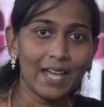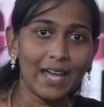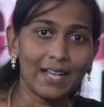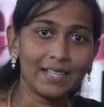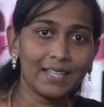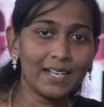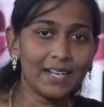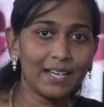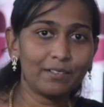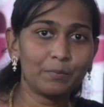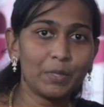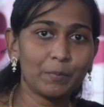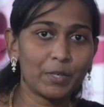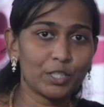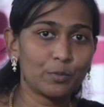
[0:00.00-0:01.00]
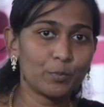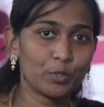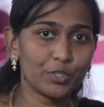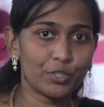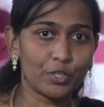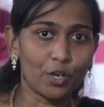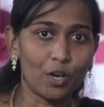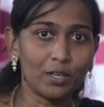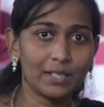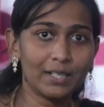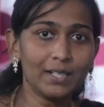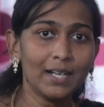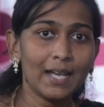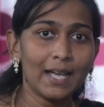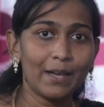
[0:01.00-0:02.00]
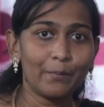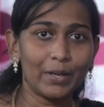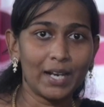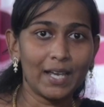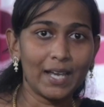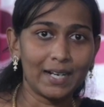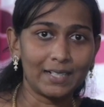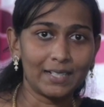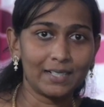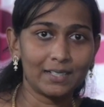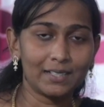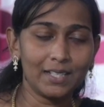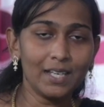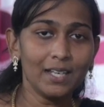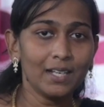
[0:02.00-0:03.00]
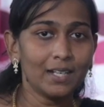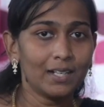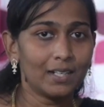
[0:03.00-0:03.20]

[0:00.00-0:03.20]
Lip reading: and then I will be much more stronger when I attend the